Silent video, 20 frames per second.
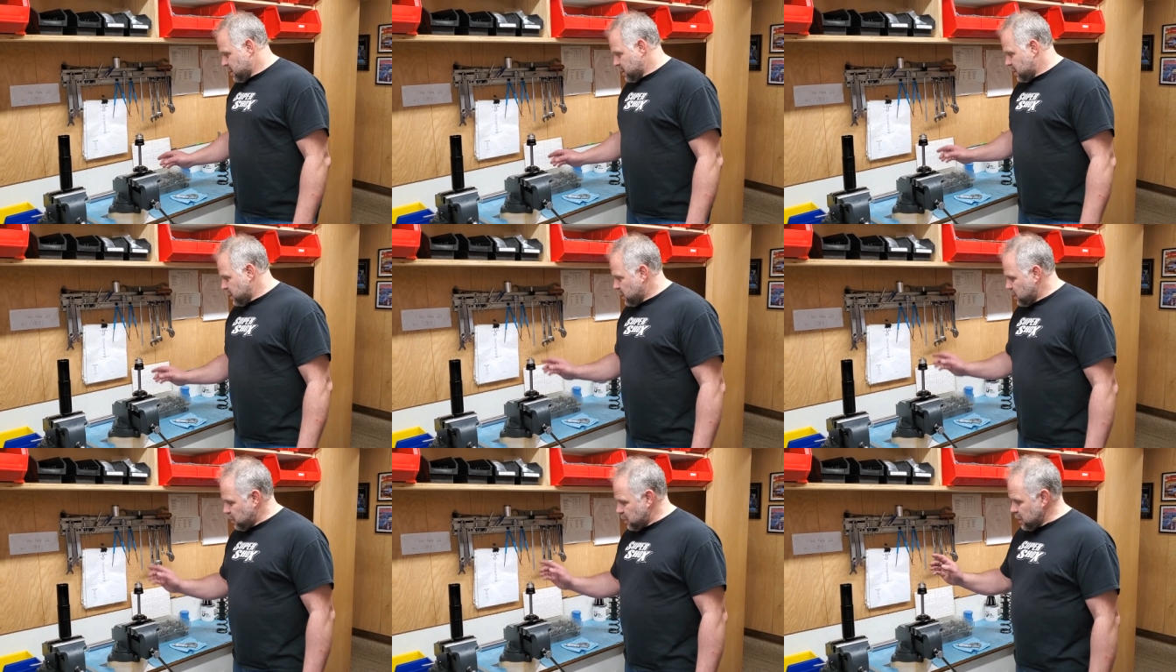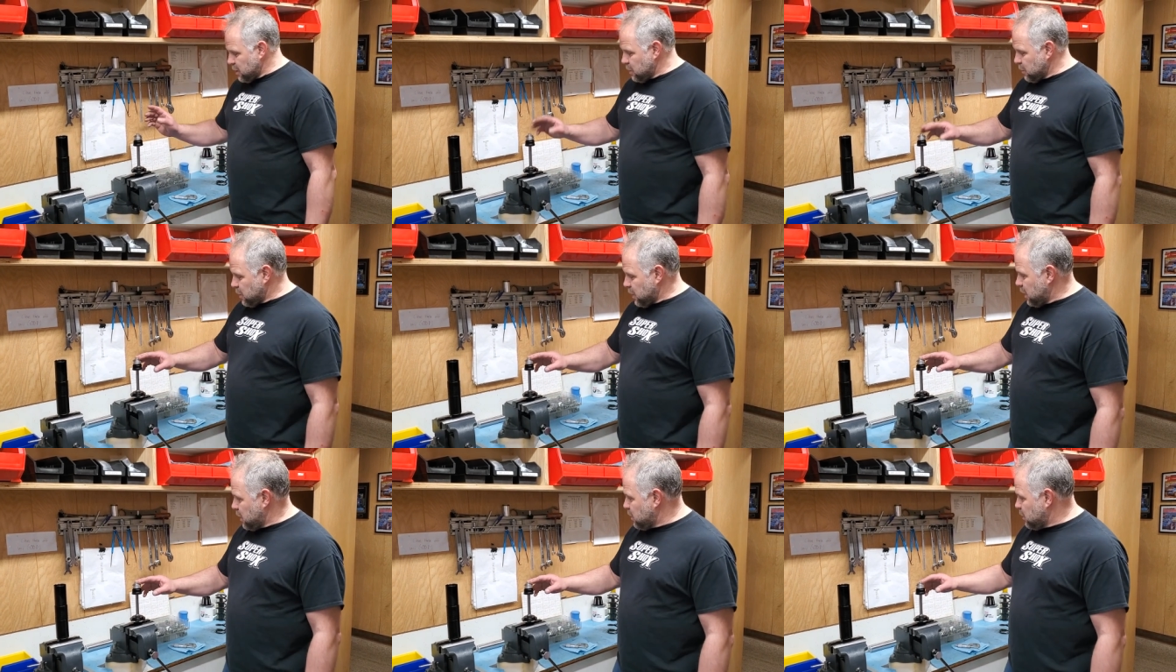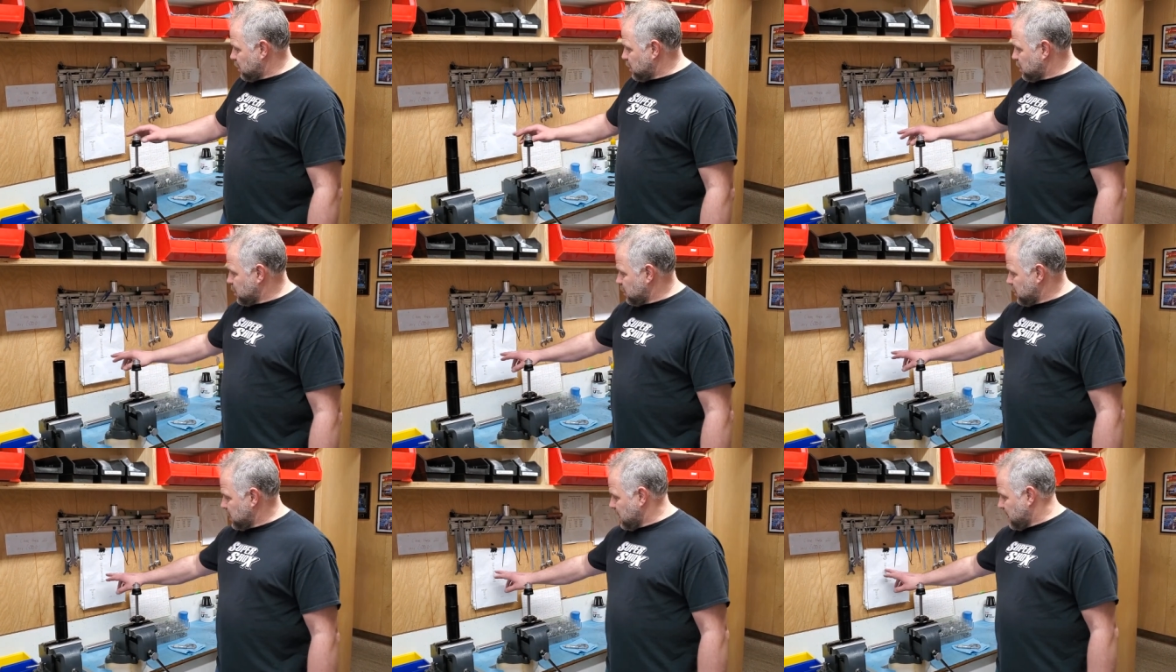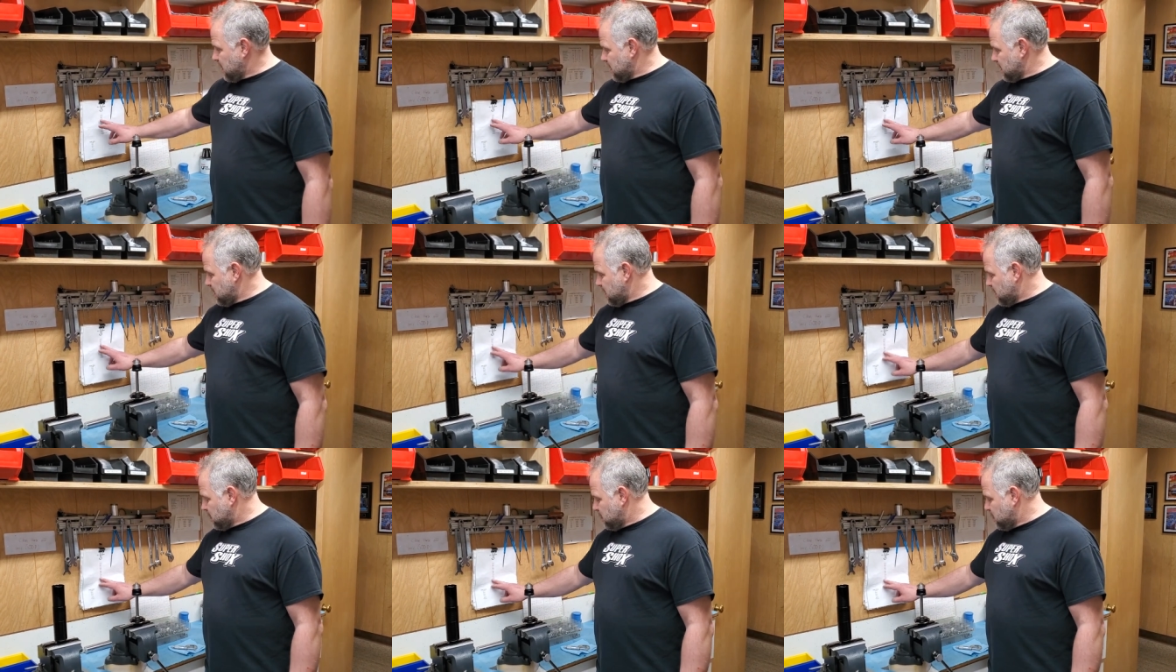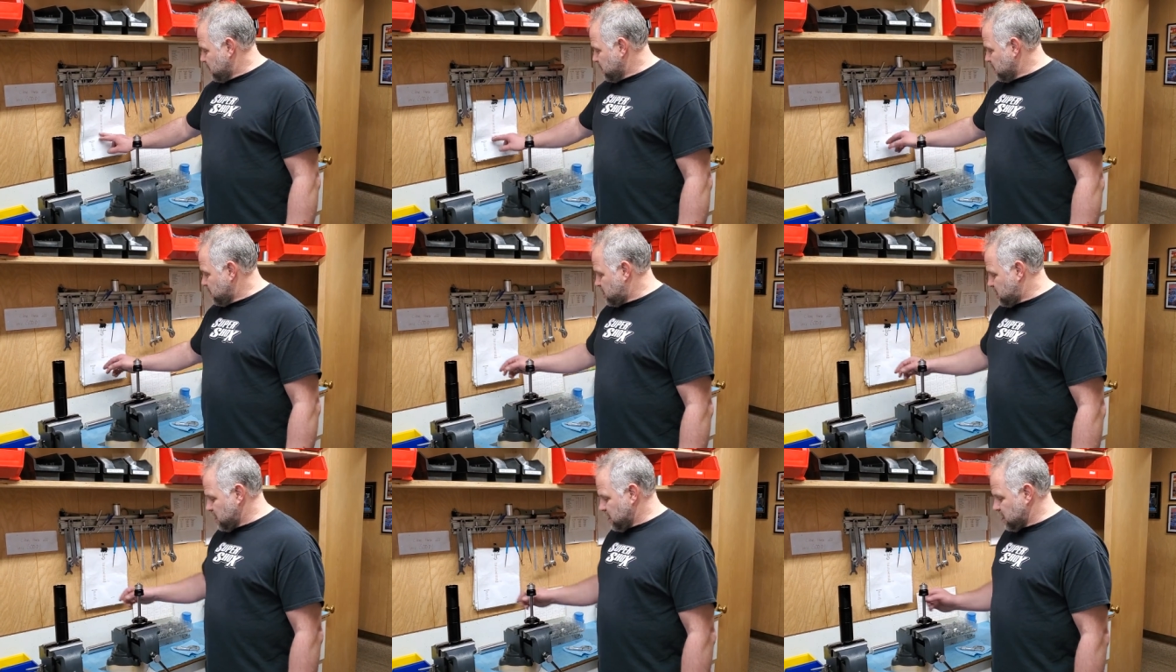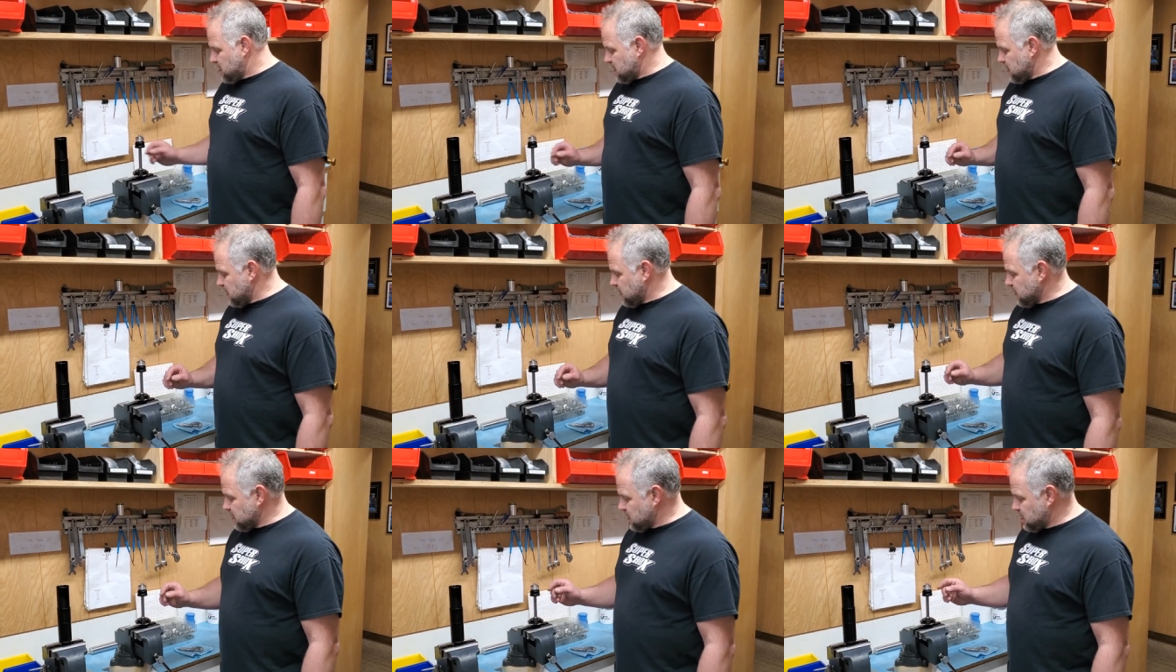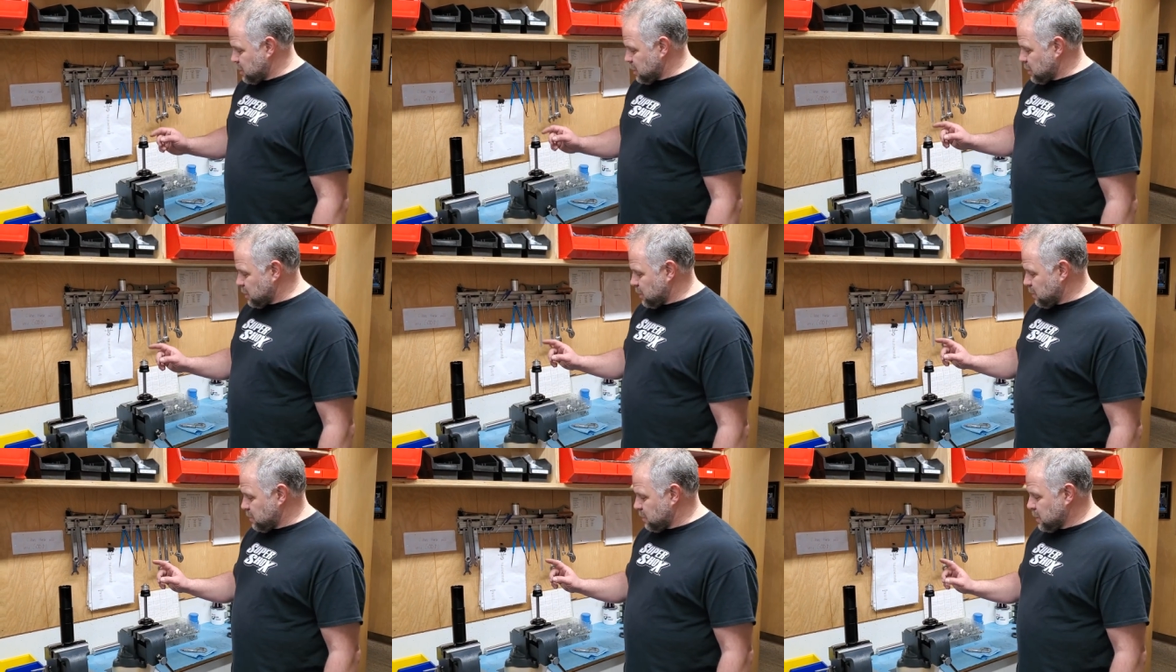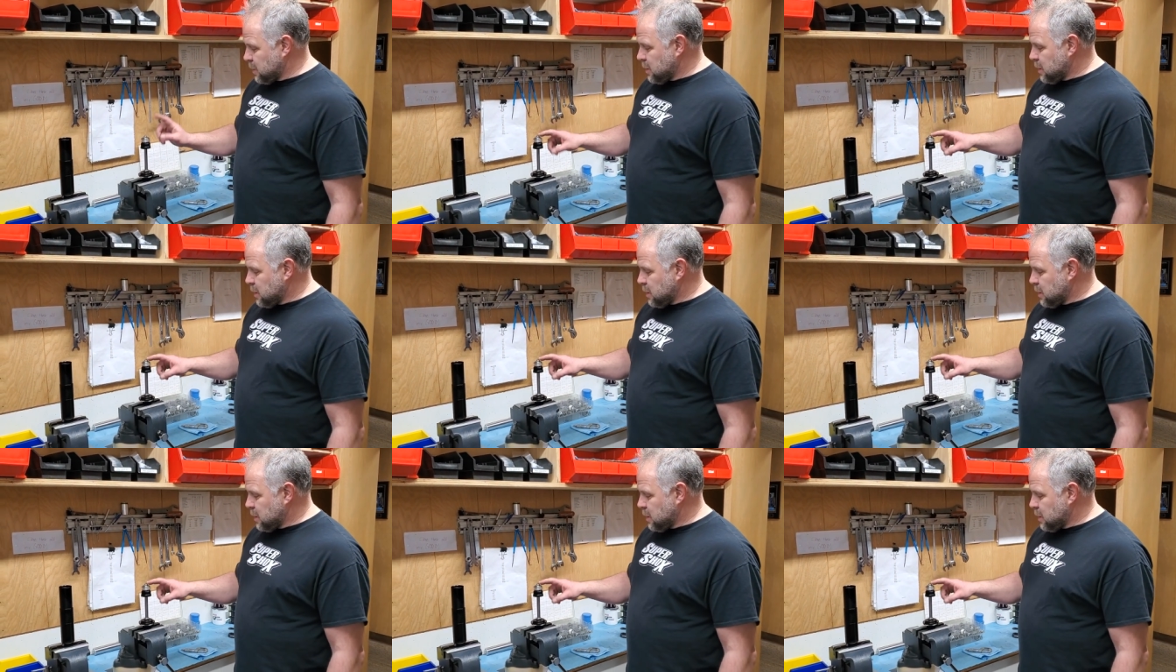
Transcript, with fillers: They go in in the right order. We got our build sheets there so the